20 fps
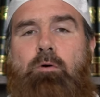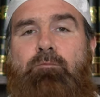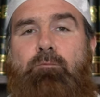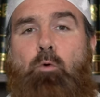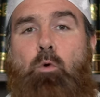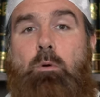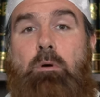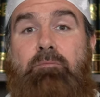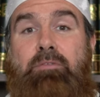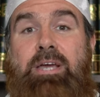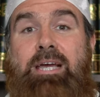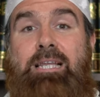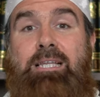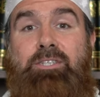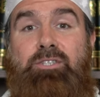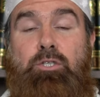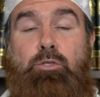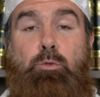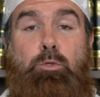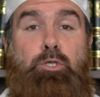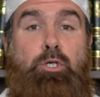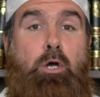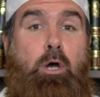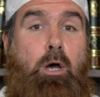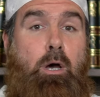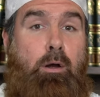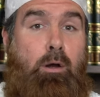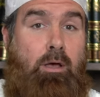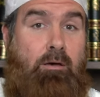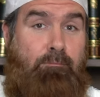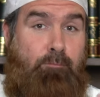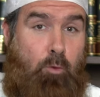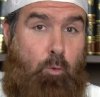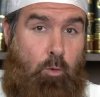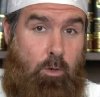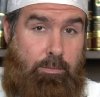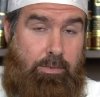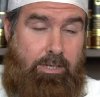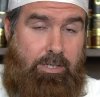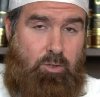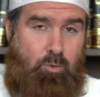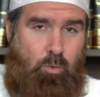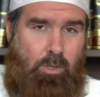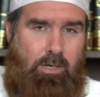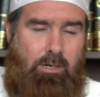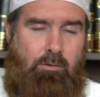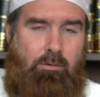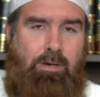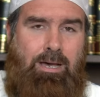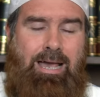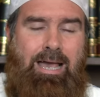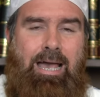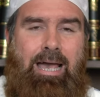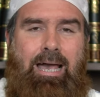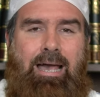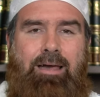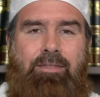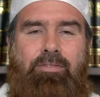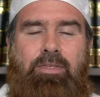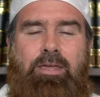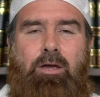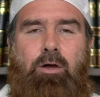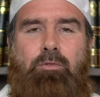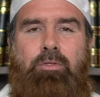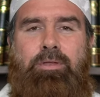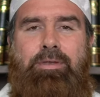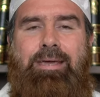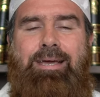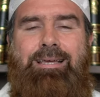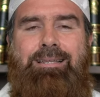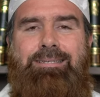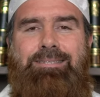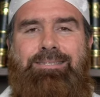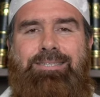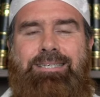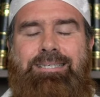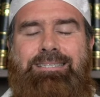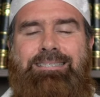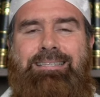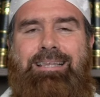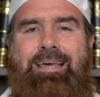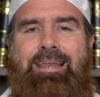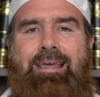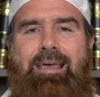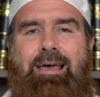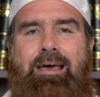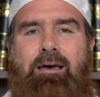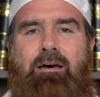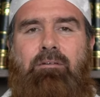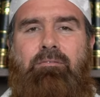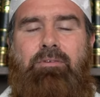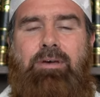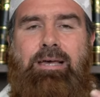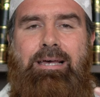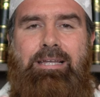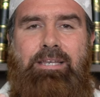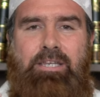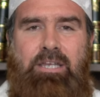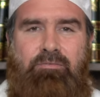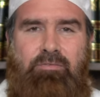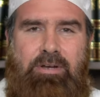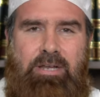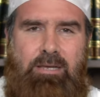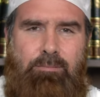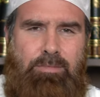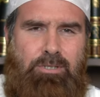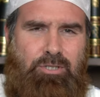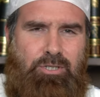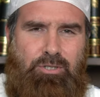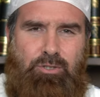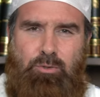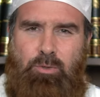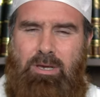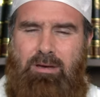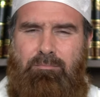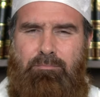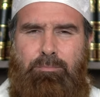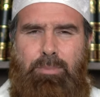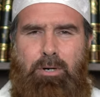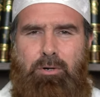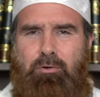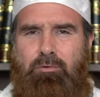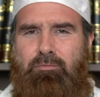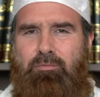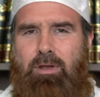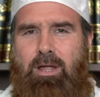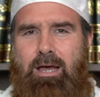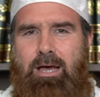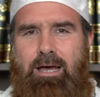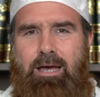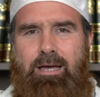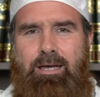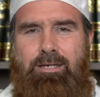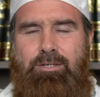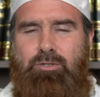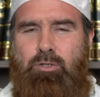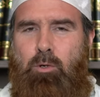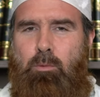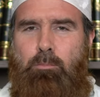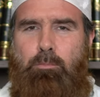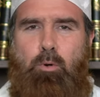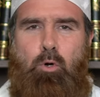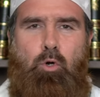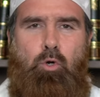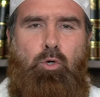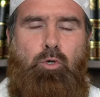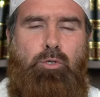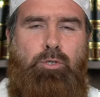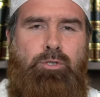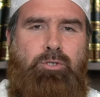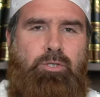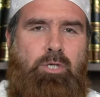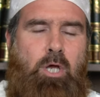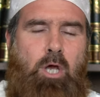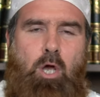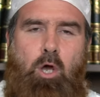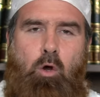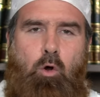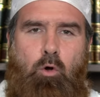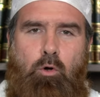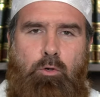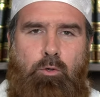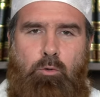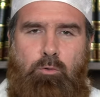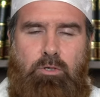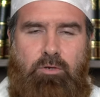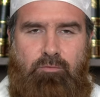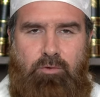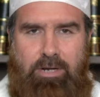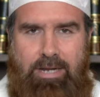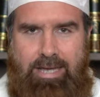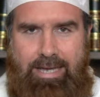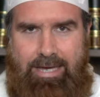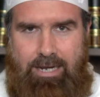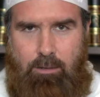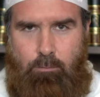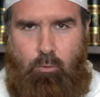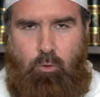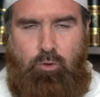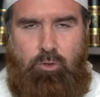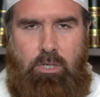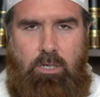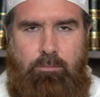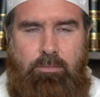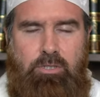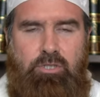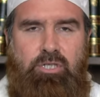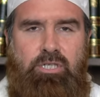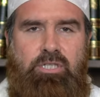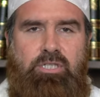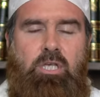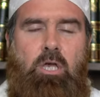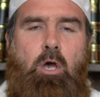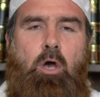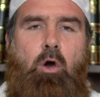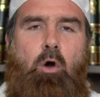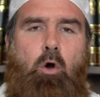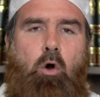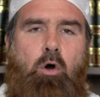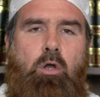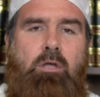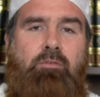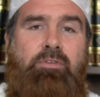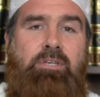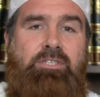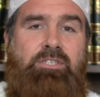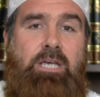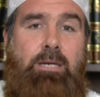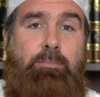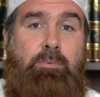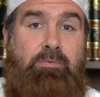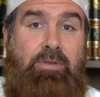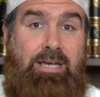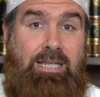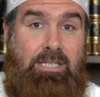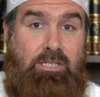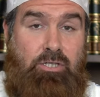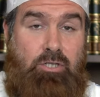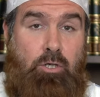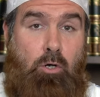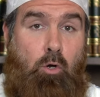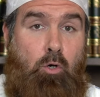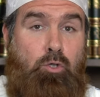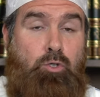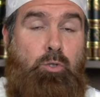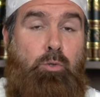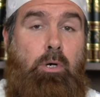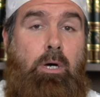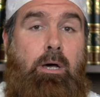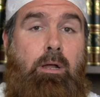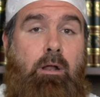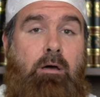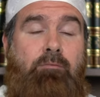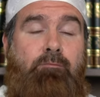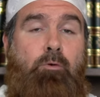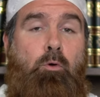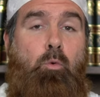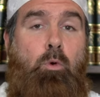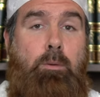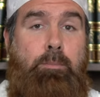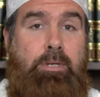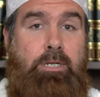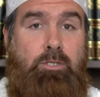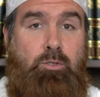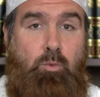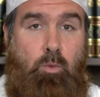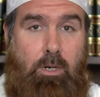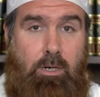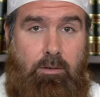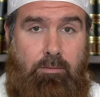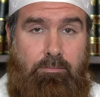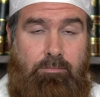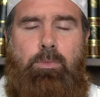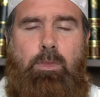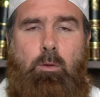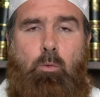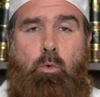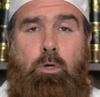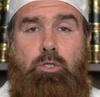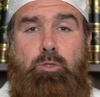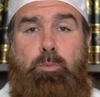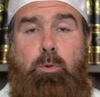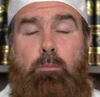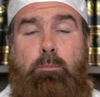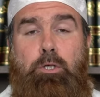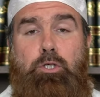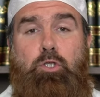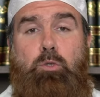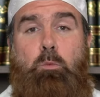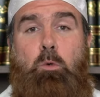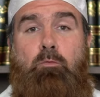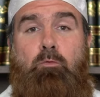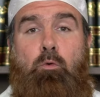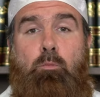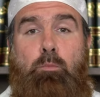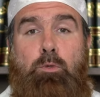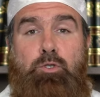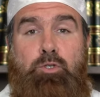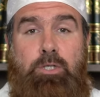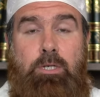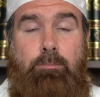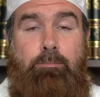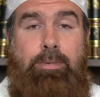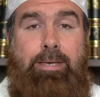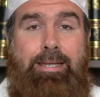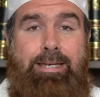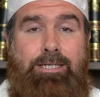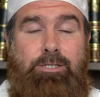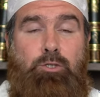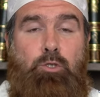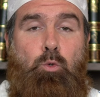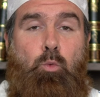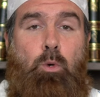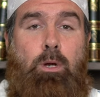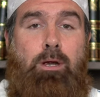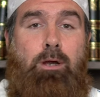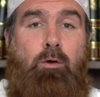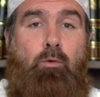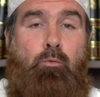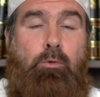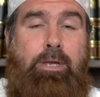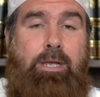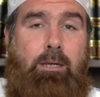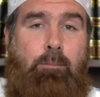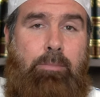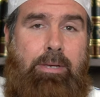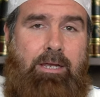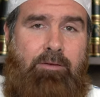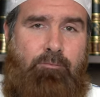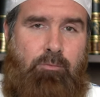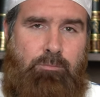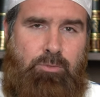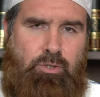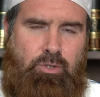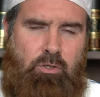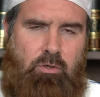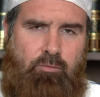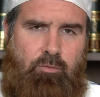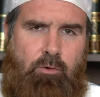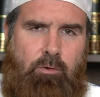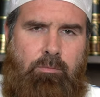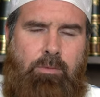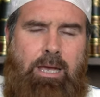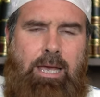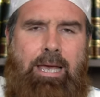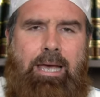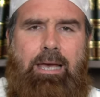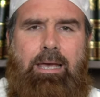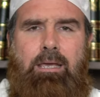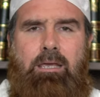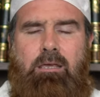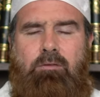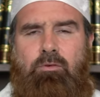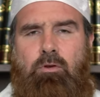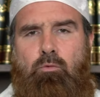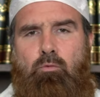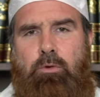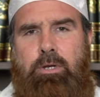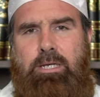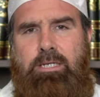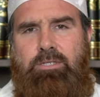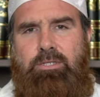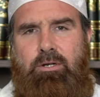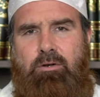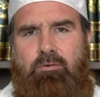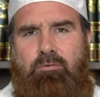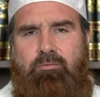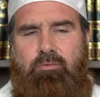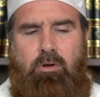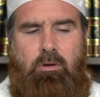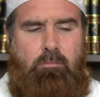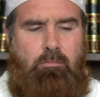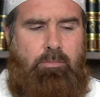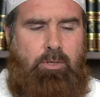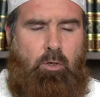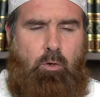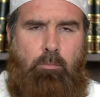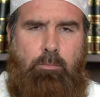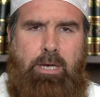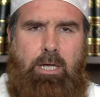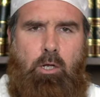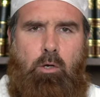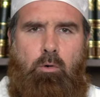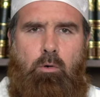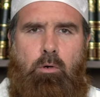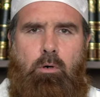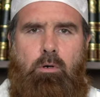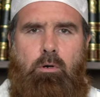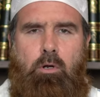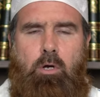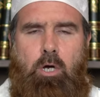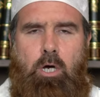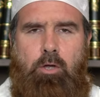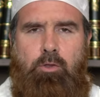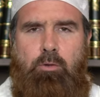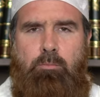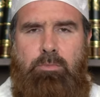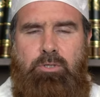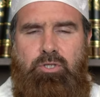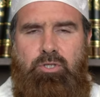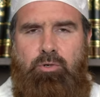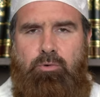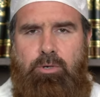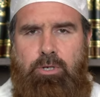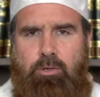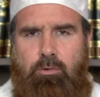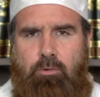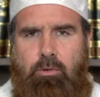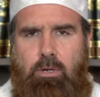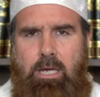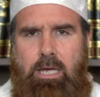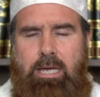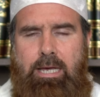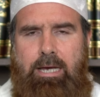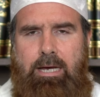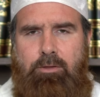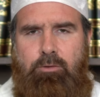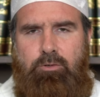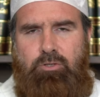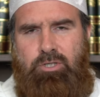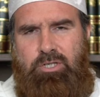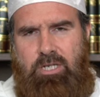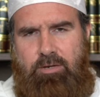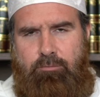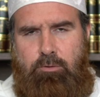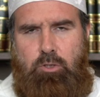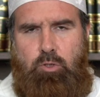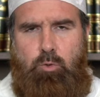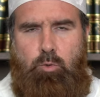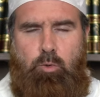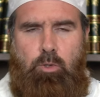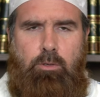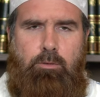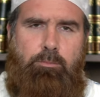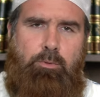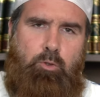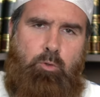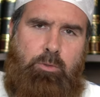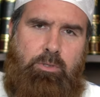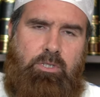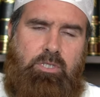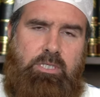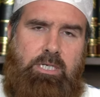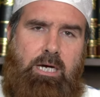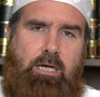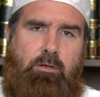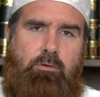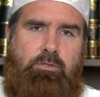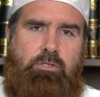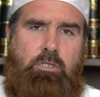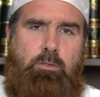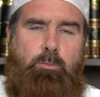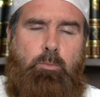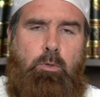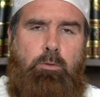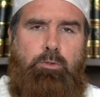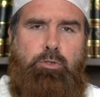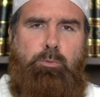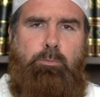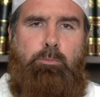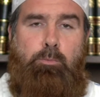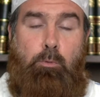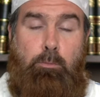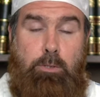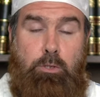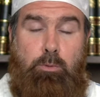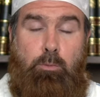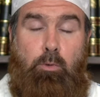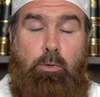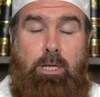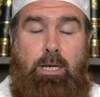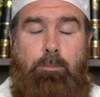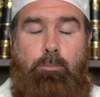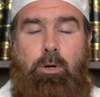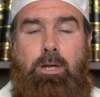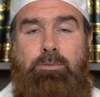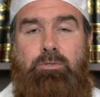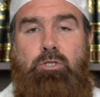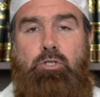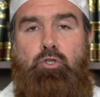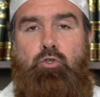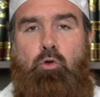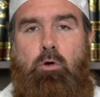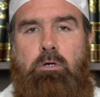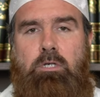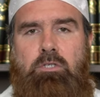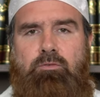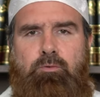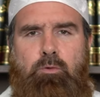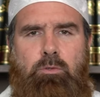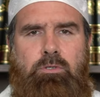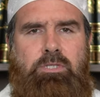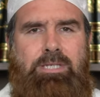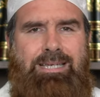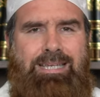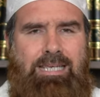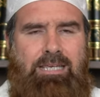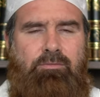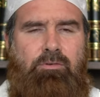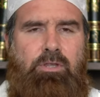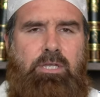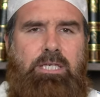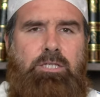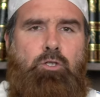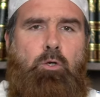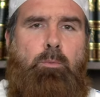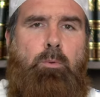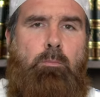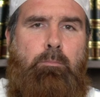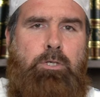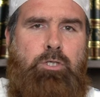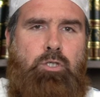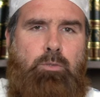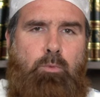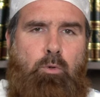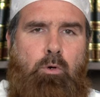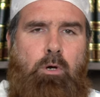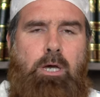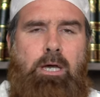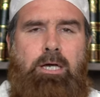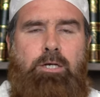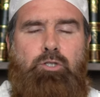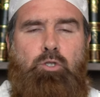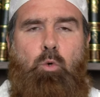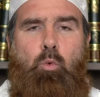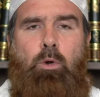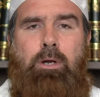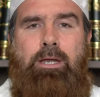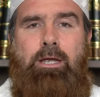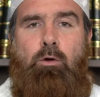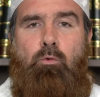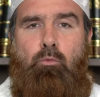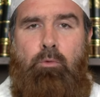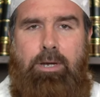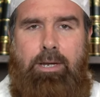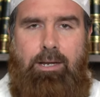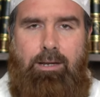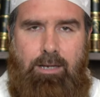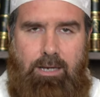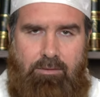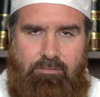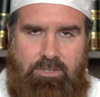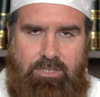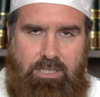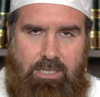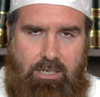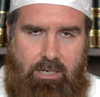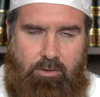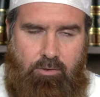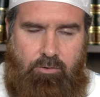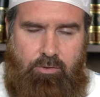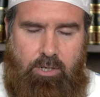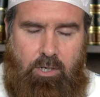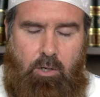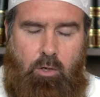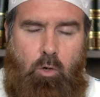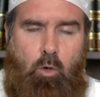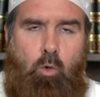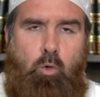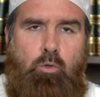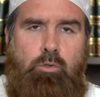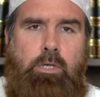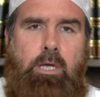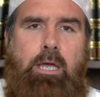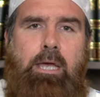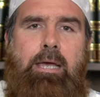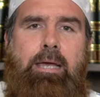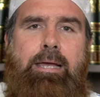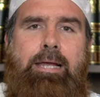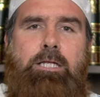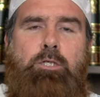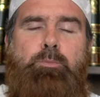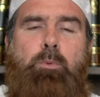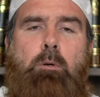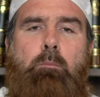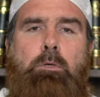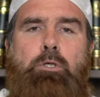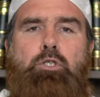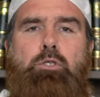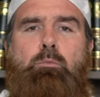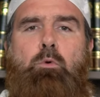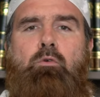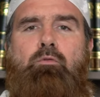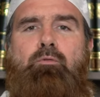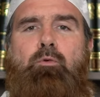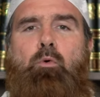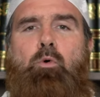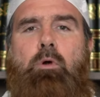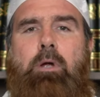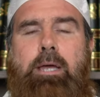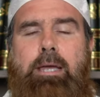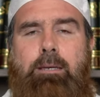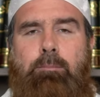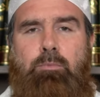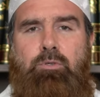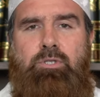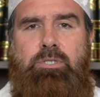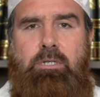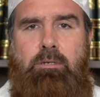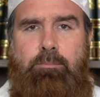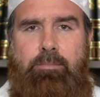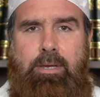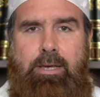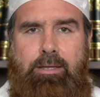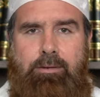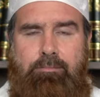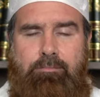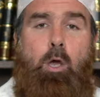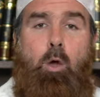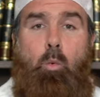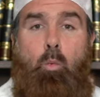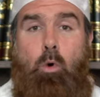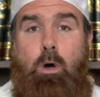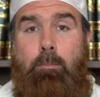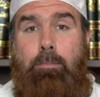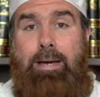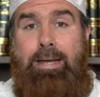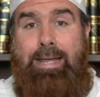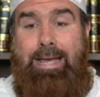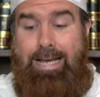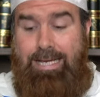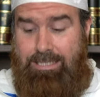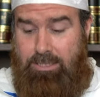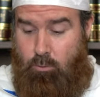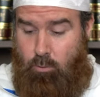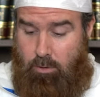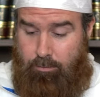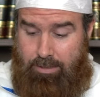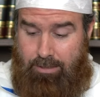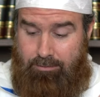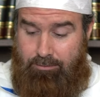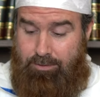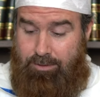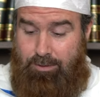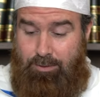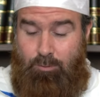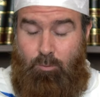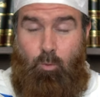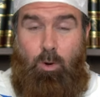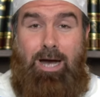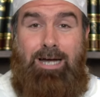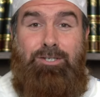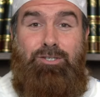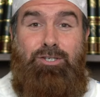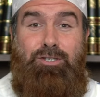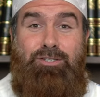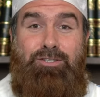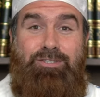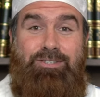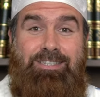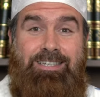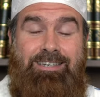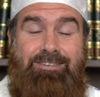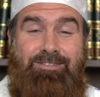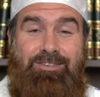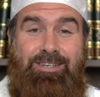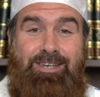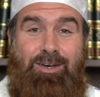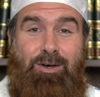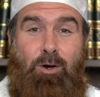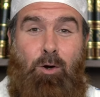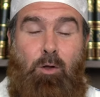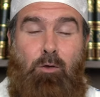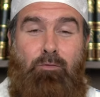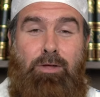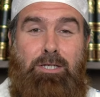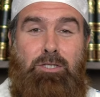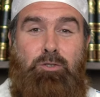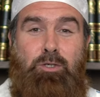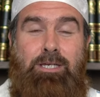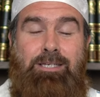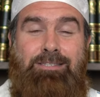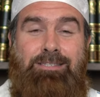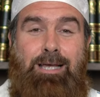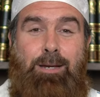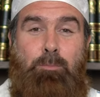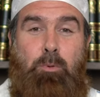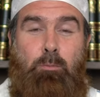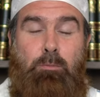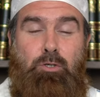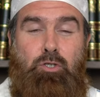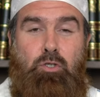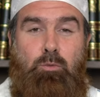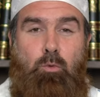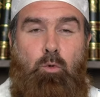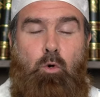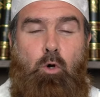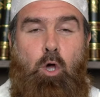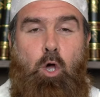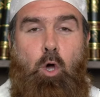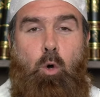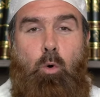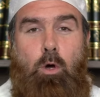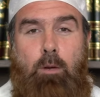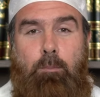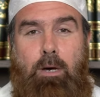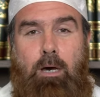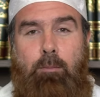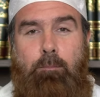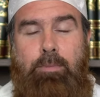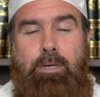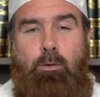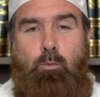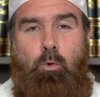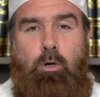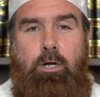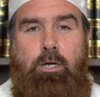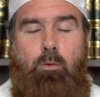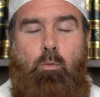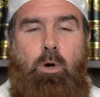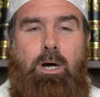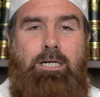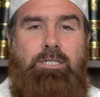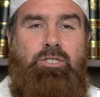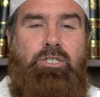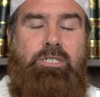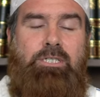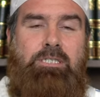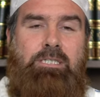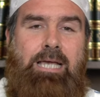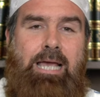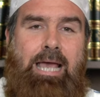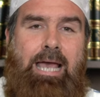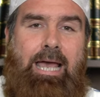a form of necklaces which are haram for women as well. And they are the necklaces that have different images. You have butterflies or birds or different animals or images. All of these type of necklaces are also haram for women as well. What's permissible for Muslim men is to wear a ring made from silver. Even rings that are from metal or other material. There's a difference between the scholars, is it permissible or not. Perhaps the strongest view is that even these are permissible. So wearing a ring, obviously other than gold, it's permissible for a Muslim man. One might ask, what about watches? If all of that is not permissible, what about men wearing watches?